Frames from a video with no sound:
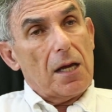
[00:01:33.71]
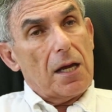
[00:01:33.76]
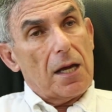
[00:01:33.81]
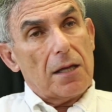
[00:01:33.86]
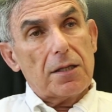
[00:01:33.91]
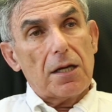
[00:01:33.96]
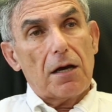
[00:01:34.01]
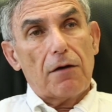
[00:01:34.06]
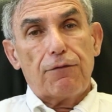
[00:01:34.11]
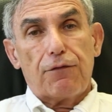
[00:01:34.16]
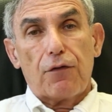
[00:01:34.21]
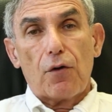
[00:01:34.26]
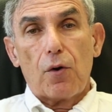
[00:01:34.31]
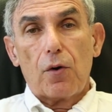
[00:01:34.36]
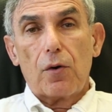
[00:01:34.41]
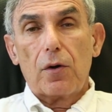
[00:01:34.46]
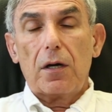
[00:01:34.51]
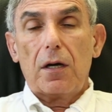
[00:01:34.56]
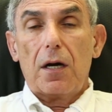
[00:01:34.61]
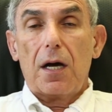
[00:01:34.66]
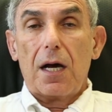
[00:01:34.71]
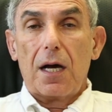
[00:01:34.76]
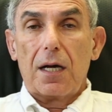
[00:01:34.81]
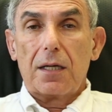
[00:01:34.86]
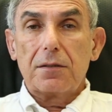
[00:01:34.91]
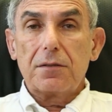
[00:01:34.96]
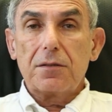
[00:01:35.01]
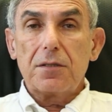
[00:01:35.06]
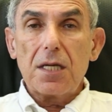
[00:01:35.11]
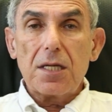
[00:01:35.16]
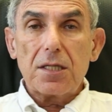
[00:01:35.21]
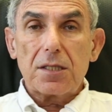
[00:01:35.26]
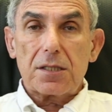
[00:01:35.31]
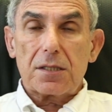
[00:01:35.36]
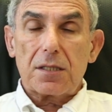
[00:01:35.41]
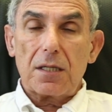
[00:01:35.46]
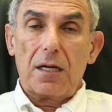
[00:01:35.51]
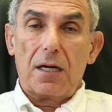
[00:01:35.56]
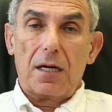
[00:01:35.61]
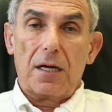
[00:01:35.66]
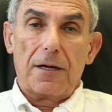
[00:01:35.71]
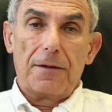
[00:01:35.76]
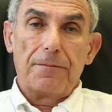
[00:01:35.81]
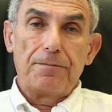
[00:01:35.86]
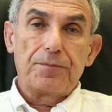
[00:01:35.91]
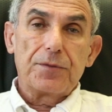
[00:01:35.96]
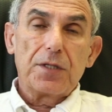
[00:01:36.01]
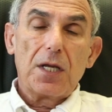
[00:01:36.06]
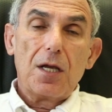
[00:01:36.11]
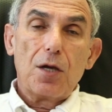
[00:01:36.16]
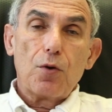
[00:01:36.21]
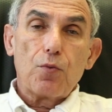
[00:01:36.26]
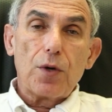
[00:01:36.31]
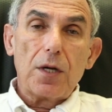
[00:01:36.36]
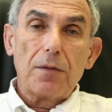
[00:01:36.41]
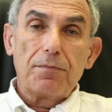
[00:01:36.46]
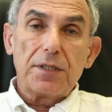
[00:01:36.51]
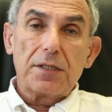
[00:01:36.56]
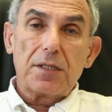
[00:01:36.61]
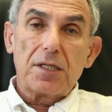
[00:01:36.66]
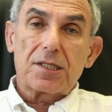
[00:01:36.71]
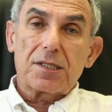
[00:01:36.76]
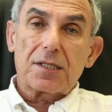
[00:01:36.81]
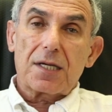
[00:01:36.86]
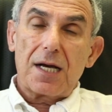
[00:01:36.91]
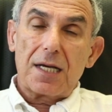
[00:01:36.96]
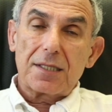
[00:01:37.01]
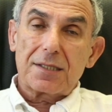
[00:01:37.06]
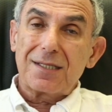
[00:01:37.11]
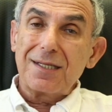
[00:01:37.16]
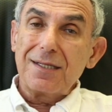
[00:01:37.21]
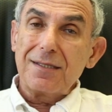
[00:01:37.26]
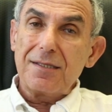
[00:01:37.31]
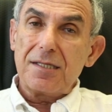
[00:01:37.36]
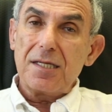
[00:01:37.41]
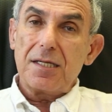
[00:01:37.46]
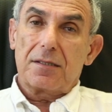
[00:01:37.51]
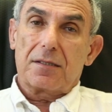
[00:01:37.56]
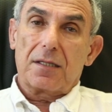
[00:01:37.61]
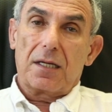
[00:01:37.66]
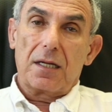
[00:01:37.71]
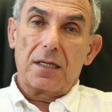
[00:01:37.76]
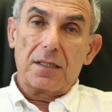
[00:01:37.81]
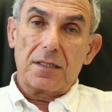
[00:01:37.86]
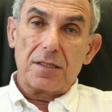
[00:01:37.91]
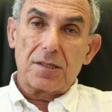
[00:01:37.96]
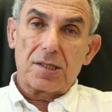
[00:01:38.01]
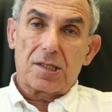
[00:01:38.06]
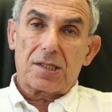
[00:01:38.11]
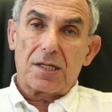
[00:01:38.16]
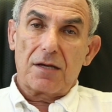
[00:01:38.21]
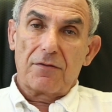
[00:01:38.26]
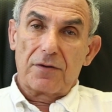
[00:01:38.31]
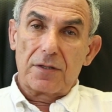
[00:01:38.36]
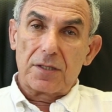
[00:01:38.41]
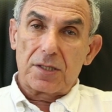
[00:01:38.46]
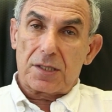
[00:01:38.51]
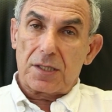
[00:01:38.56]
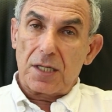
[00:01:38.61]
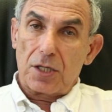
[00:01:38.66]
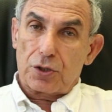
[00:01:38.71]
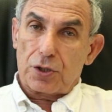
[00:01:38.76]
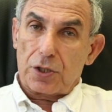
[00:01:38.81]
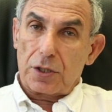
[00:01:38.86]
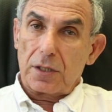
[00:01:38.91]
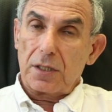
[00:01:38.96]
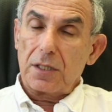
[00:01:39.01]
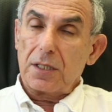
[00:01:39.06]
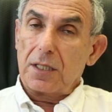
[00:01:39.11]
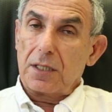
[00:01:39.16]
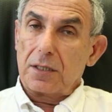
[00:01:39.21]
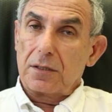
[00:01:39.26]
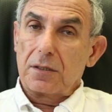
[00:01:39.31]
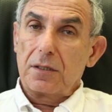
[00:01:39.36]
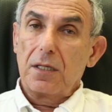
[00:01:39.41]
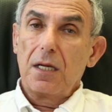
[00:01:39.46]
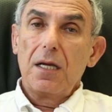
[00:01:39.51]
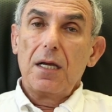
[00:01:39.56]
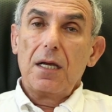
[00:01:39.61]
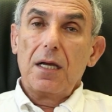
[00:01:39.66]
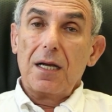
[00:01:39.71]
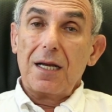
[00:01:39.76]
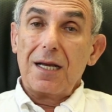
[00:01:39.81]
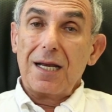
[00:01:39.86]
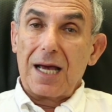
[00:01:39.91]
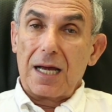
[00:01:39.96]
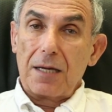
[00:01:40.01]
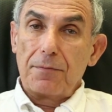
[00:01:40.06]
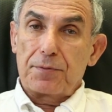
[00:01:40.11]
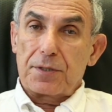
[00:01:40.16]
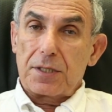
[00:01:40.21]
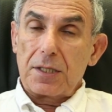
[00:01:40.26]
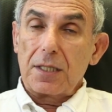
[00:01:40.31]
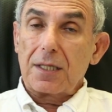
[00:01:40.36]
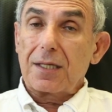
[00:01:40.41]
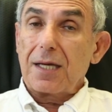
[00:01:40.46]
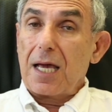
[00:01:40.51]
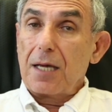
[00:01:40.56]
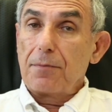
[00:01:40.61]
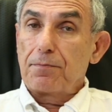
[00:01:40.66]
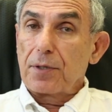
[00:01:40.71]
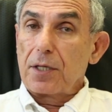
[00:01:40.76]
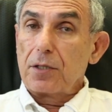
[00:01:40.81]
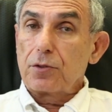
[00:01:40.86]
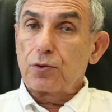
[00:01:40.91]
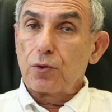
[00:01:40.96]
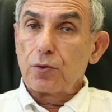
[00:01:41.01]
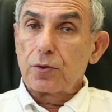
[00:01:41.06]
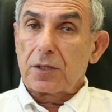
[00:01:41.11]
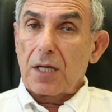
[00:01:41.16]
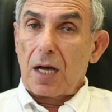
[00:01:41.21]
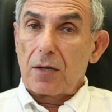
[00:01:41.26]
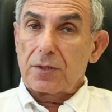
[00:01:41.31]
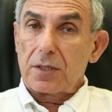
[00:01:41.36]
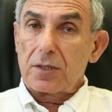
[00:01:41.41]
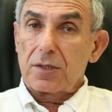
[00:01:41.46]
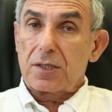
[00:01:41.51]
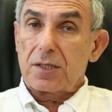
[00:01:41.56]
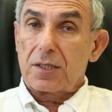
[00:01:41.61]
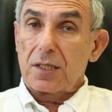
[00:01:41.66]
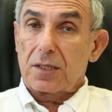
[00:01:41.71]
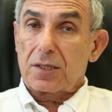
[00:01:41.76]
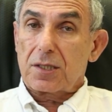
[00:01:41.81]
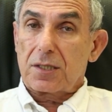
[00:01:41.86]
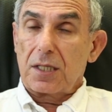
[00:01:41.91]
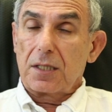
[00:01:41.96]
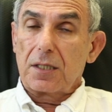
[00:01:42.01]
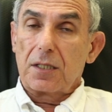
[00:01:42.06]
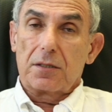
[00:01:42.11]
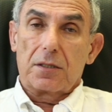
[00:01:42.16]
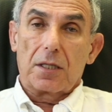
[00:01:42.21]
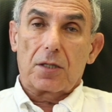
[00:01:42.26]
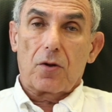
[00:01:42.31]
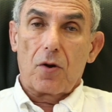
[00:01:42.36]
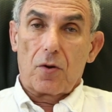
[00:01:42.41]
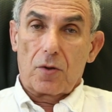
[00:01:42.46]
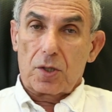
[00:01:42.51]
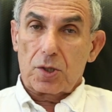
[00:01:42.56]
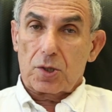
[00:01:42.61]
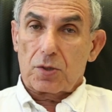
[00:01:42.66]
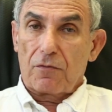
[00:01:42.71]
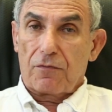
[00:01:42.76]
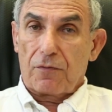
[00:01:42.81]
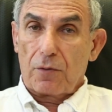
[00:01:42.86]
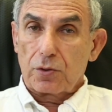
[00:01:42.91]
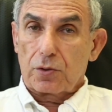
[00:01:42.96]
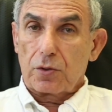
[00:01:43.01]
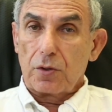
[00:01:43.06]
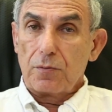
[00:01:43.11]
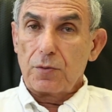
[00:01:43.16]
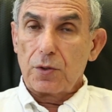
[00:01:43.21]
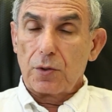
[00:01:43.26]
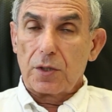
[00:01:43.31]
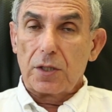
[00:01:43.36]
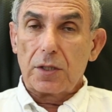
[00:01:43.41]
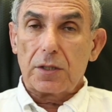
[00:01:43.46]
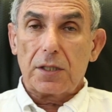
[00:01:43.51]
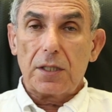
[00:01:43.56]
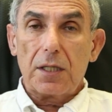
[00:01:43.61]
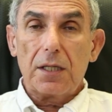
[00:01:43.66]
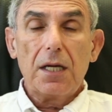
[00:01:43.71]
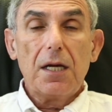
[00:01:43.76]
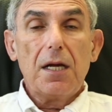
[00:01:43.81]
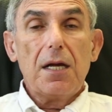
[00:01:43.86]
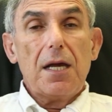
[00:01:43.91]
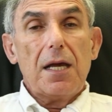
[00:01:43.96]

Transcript: And therefore, uh, this um, will be discussed in detail in several sessions in Leipzig, April 2016, in the Congress of Autoimmunity,